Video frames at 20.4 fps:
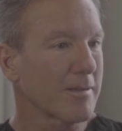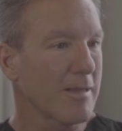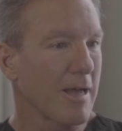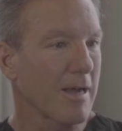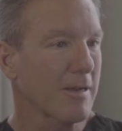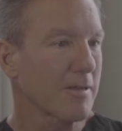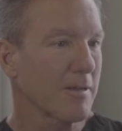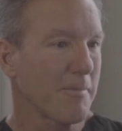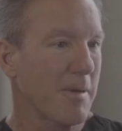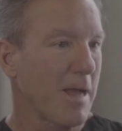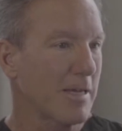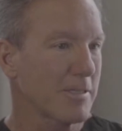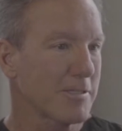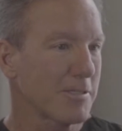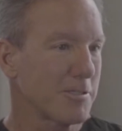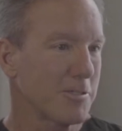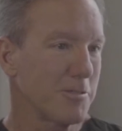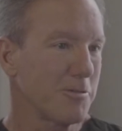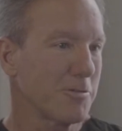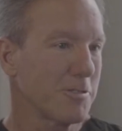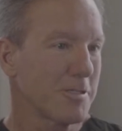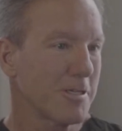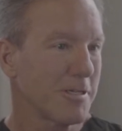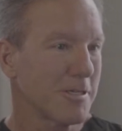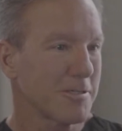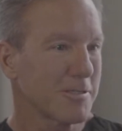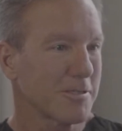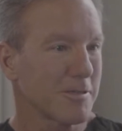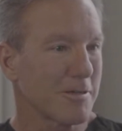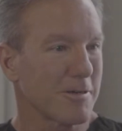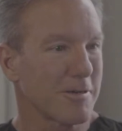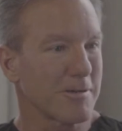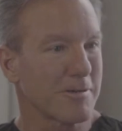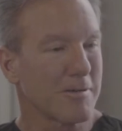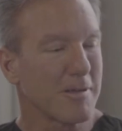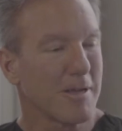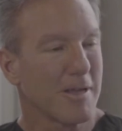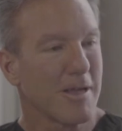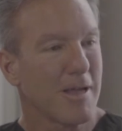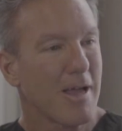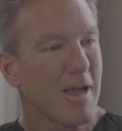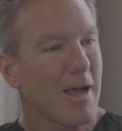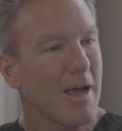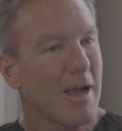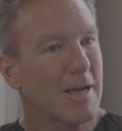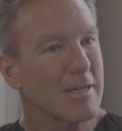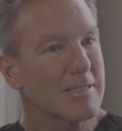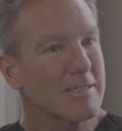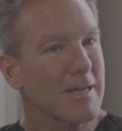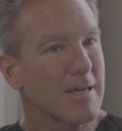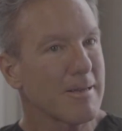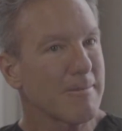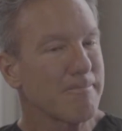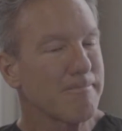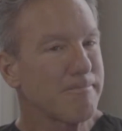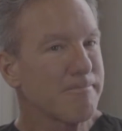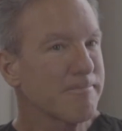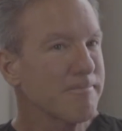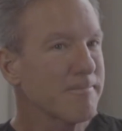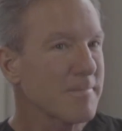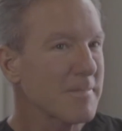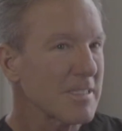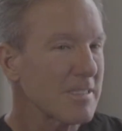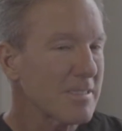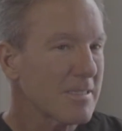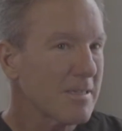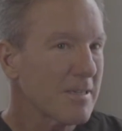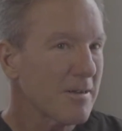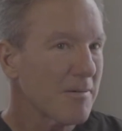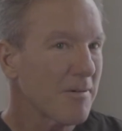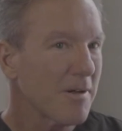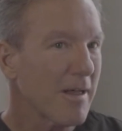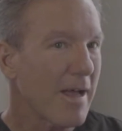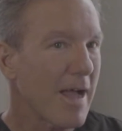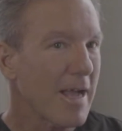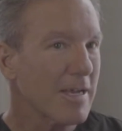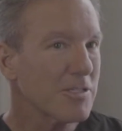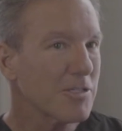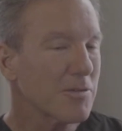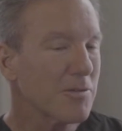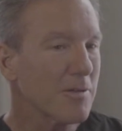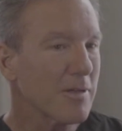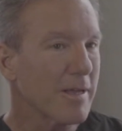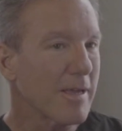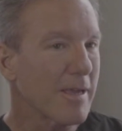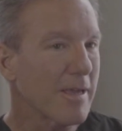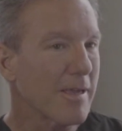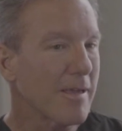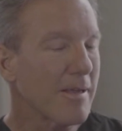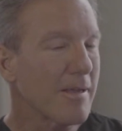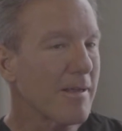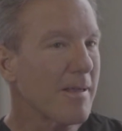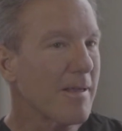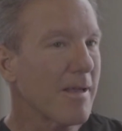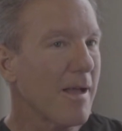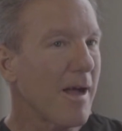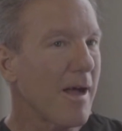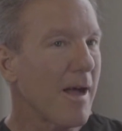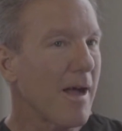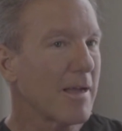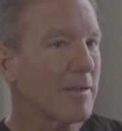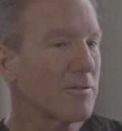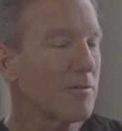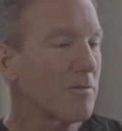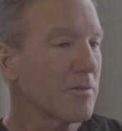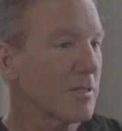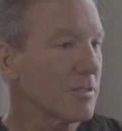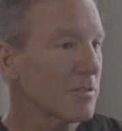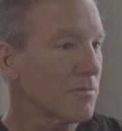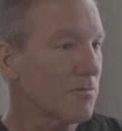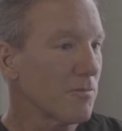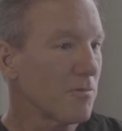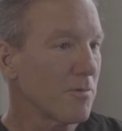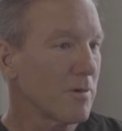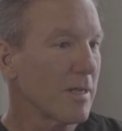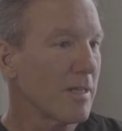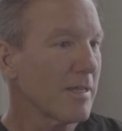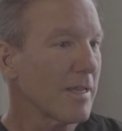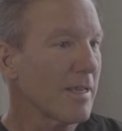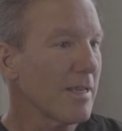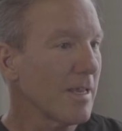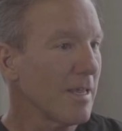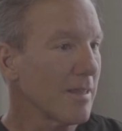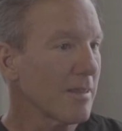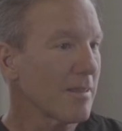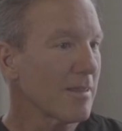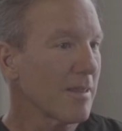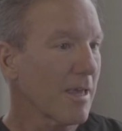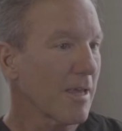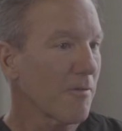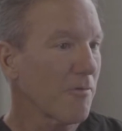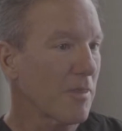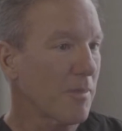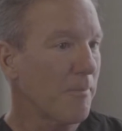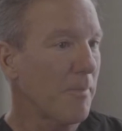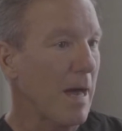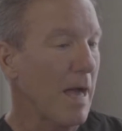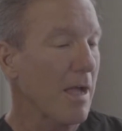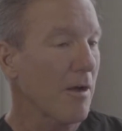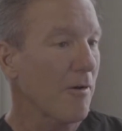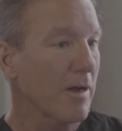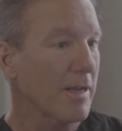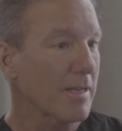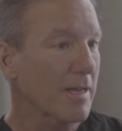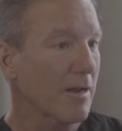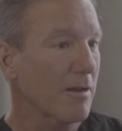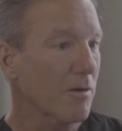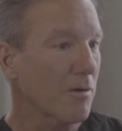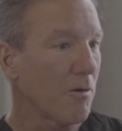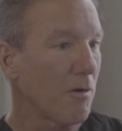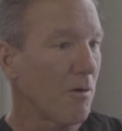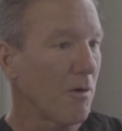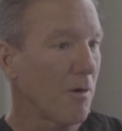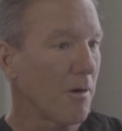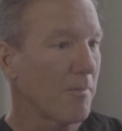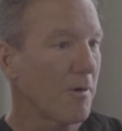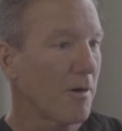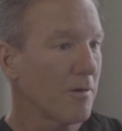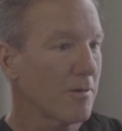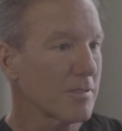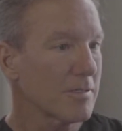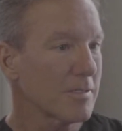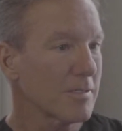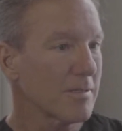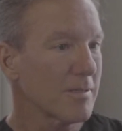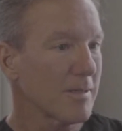Dr. Massachusetts? Or I said, well, actually, I do this really neat thing with bioidentical hormones.